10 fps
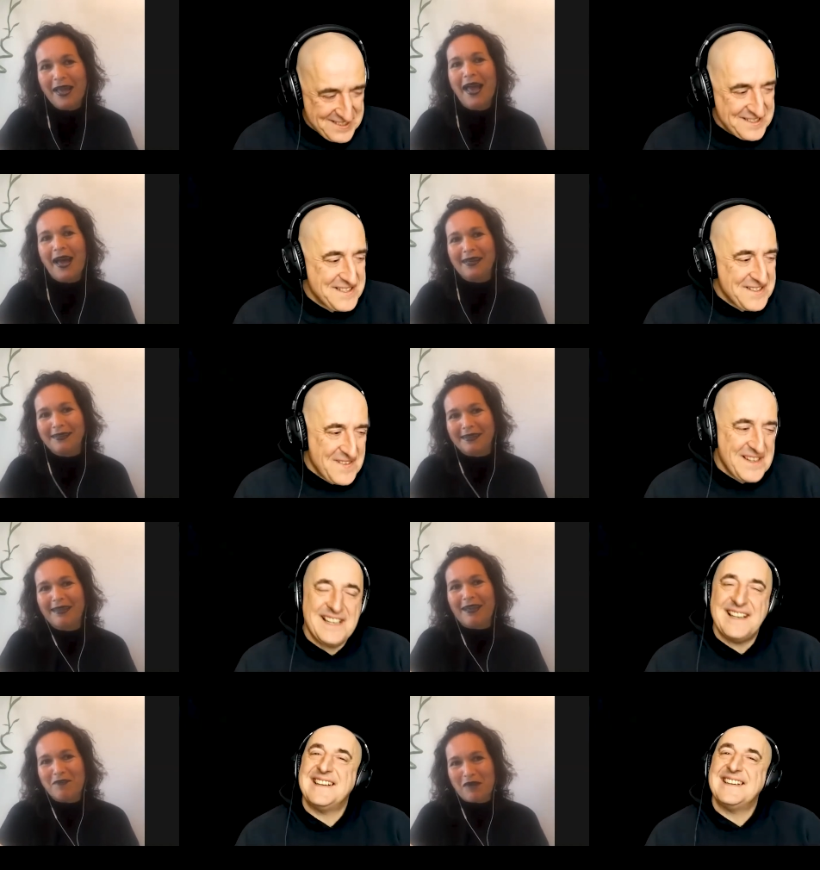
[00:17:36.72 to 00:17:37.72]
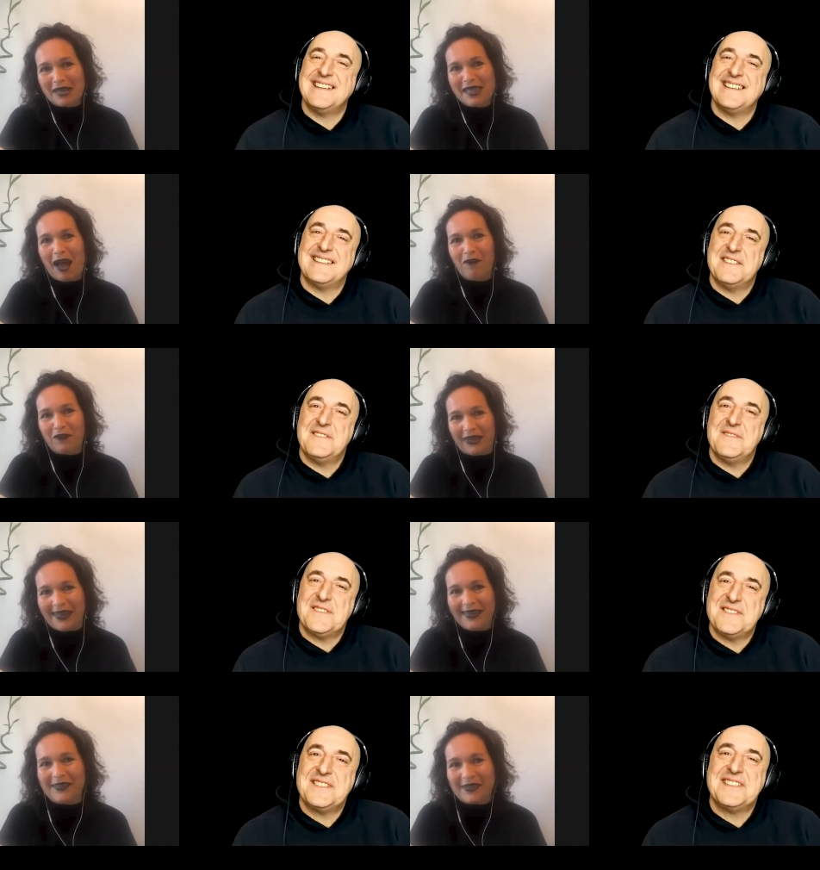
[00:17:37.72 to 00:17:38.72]
Speaker 1: i see that you are laughing
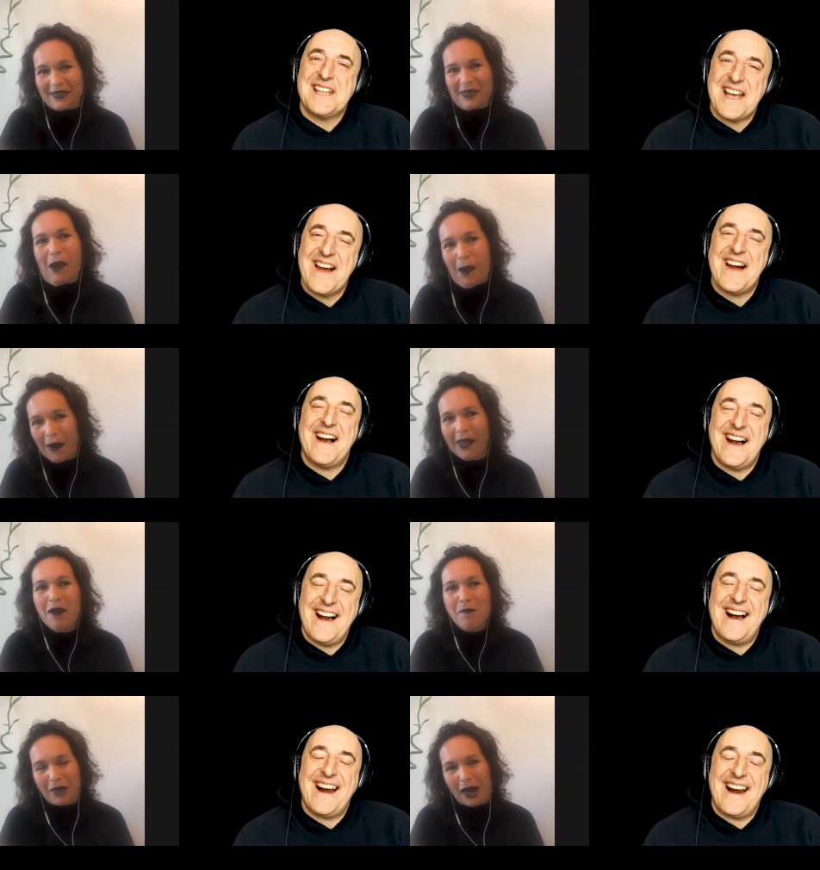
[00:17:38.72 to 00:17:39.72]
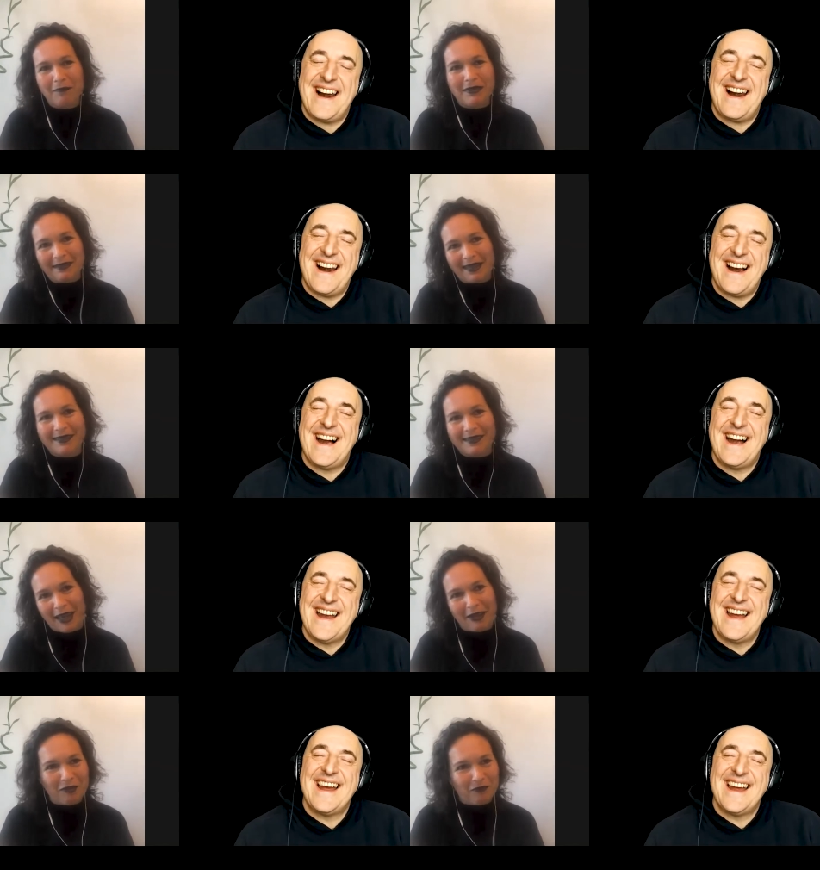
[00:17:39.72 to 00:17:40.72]
probably that's
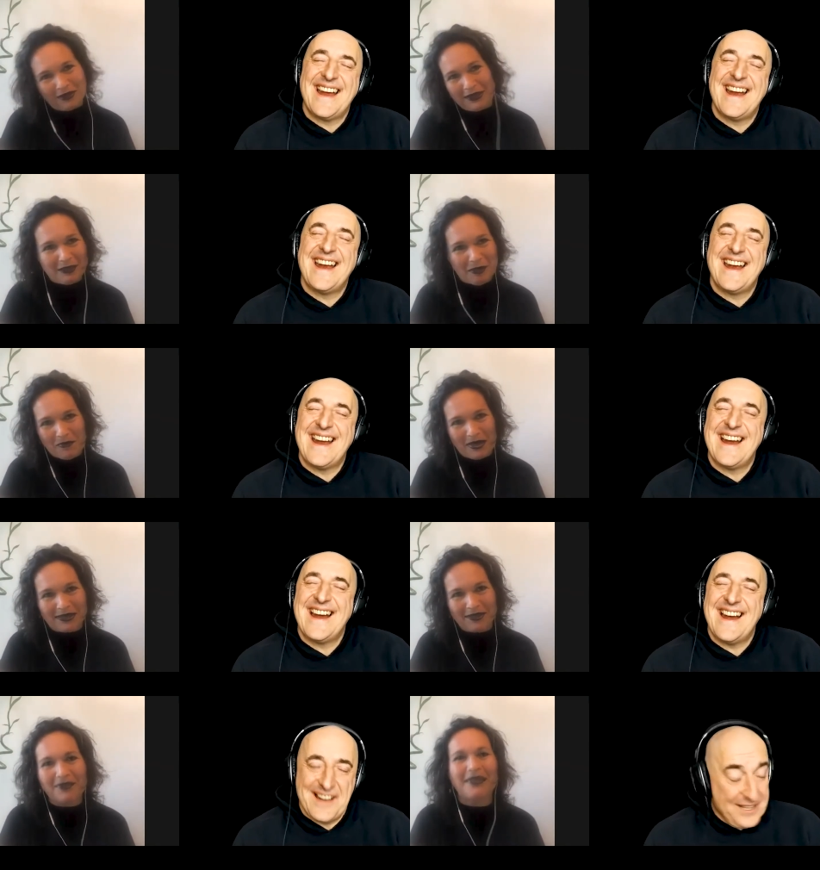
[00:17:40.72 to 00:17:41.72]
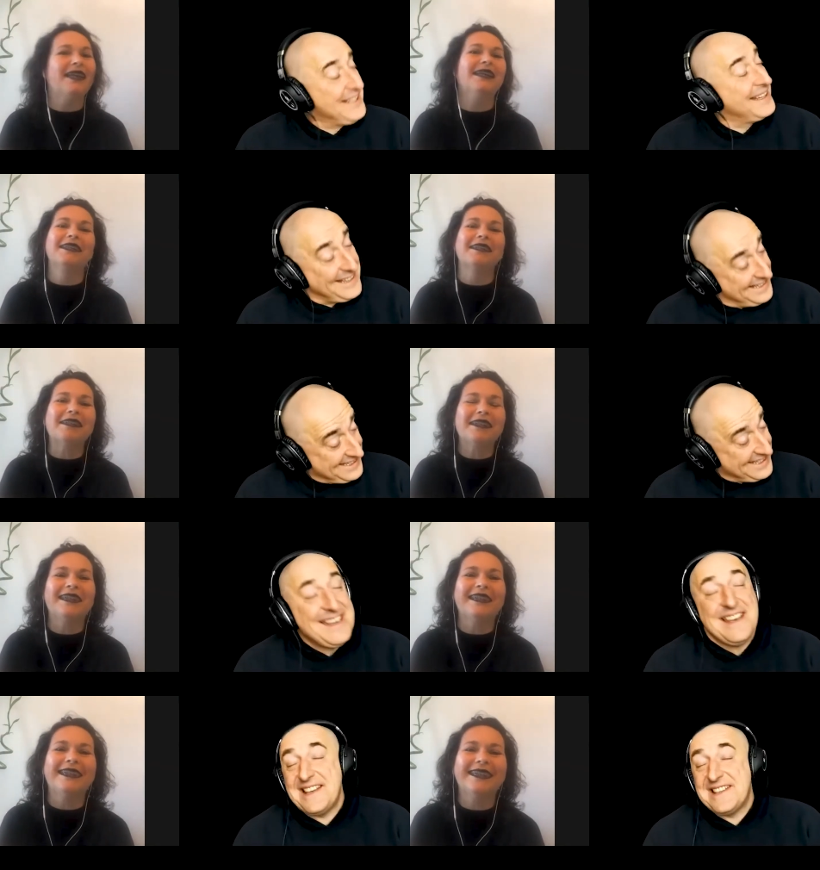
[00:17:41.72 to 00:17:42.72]
kind of ringing a bell at your end
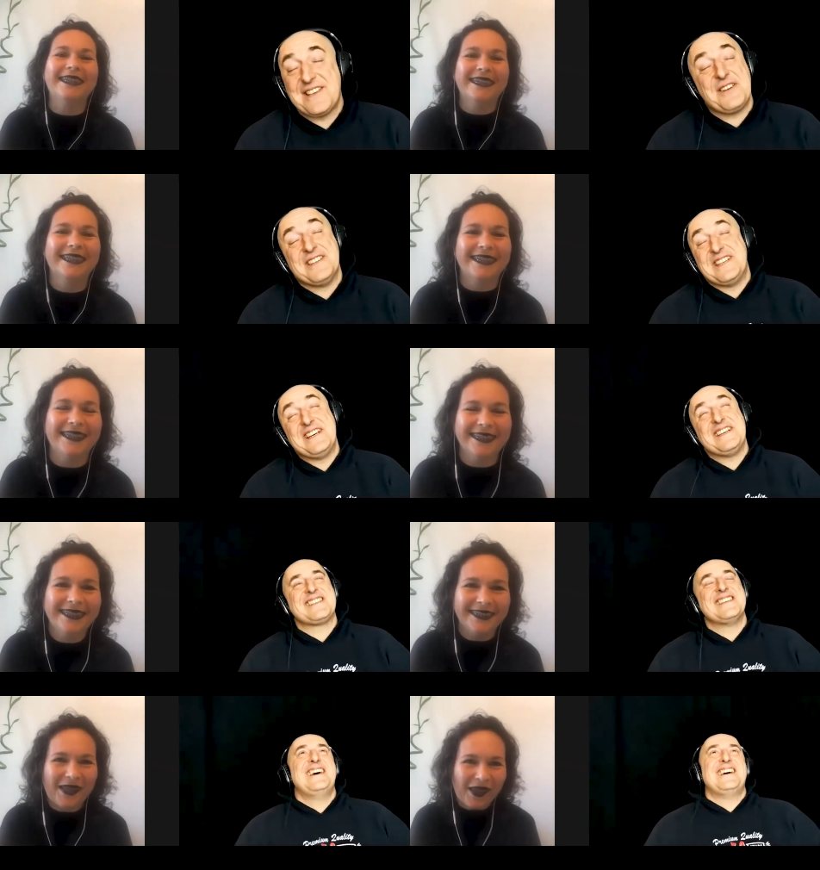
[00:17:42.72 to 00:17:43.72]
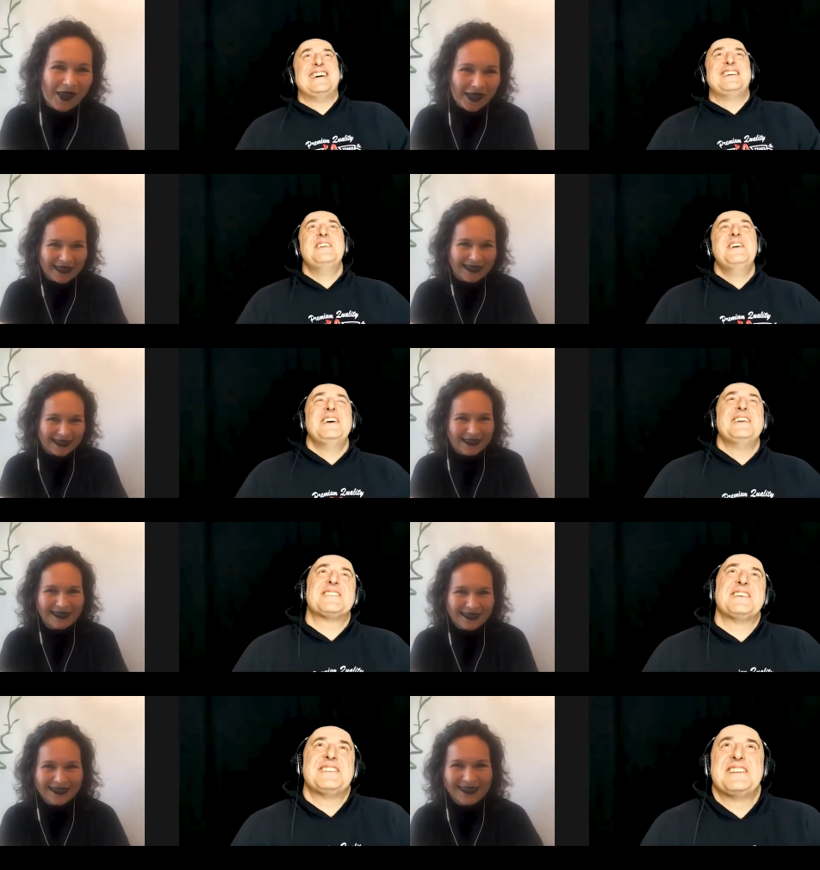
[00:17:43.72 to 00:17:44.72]
Speaker 2: it certainly does it
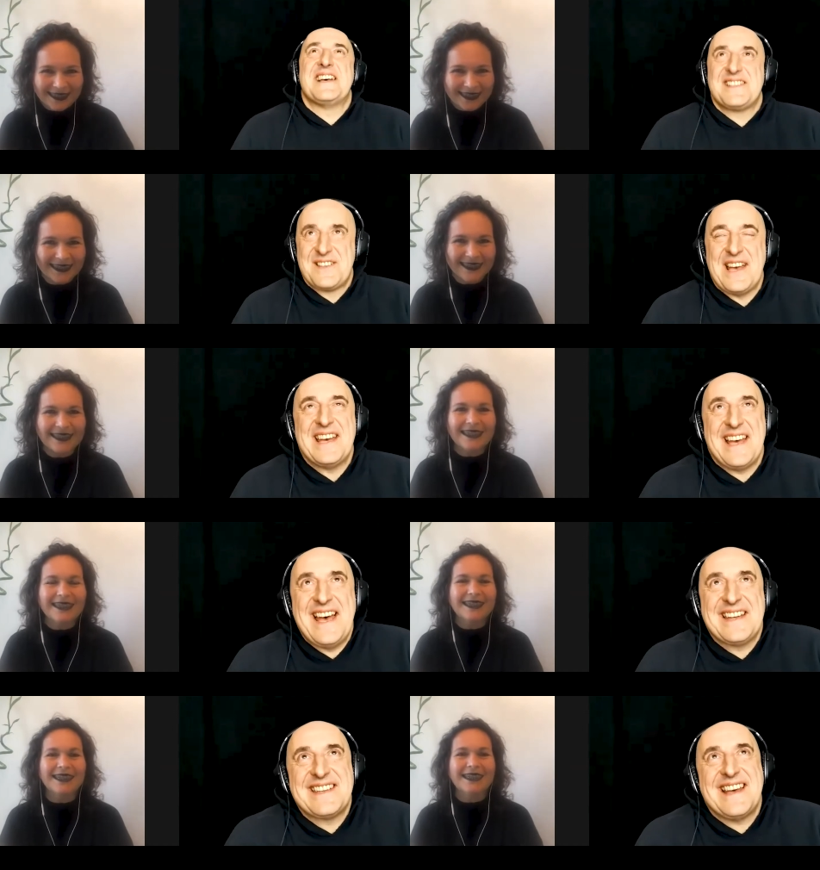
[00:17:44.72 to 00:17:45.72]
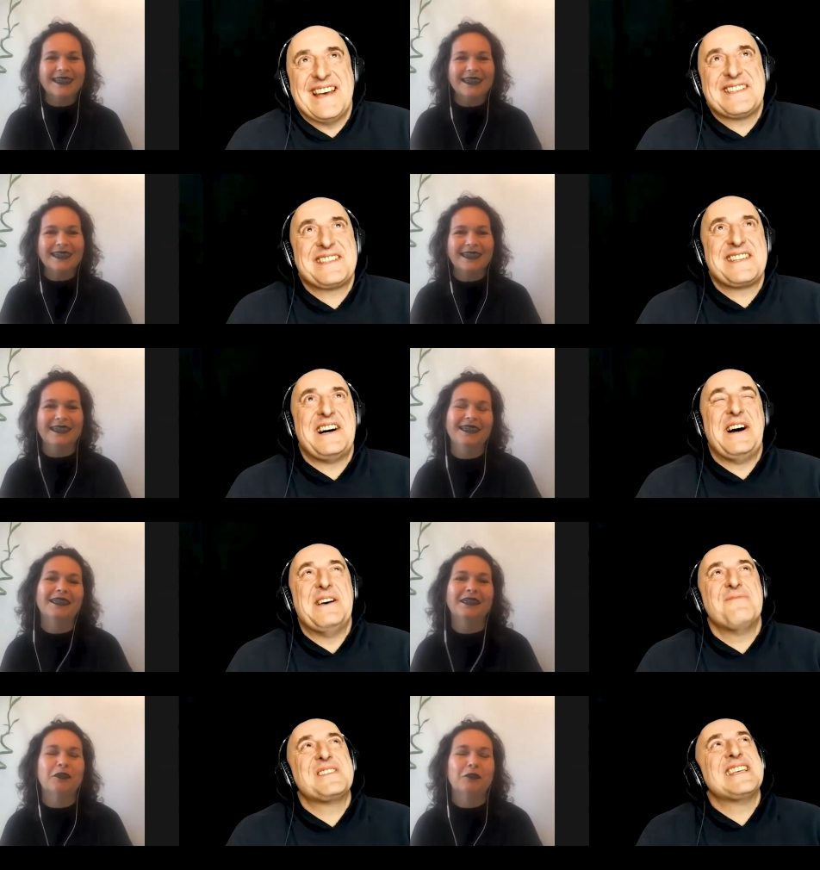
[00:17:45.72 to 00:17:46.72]
certainly does at at, at
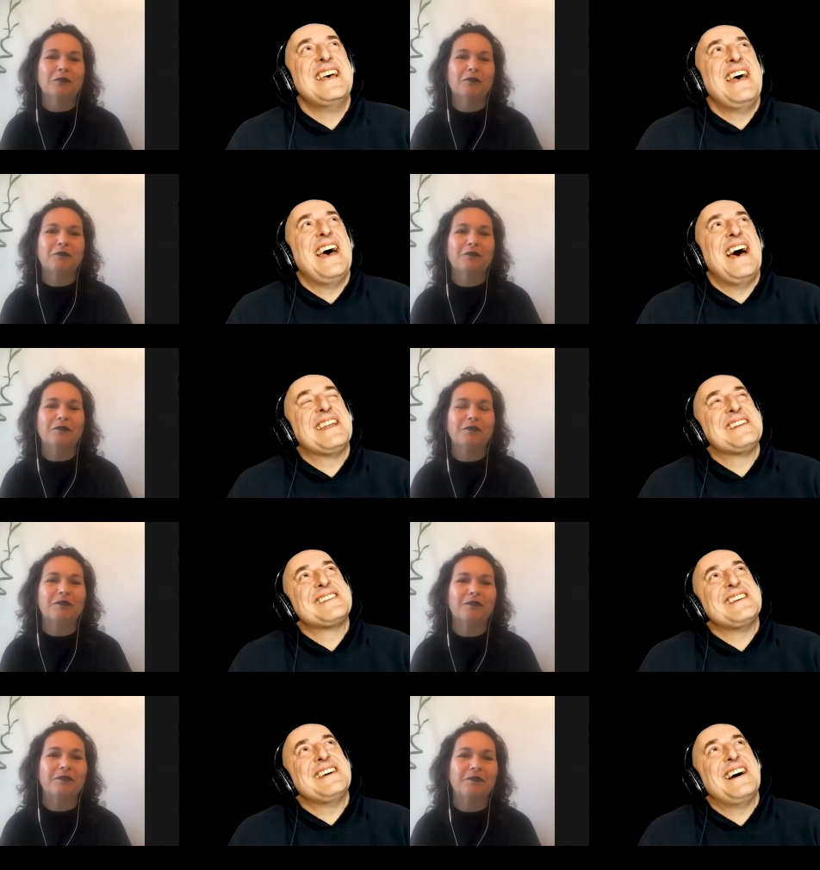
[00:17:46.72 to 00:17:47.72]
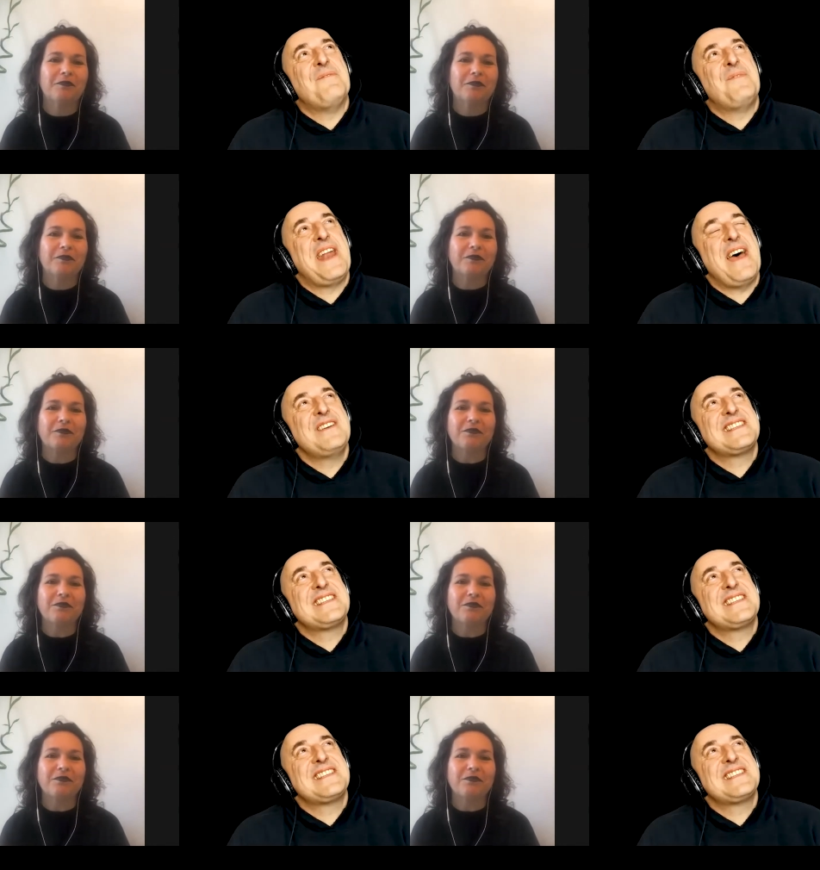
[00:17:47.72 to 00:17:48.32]
times and but having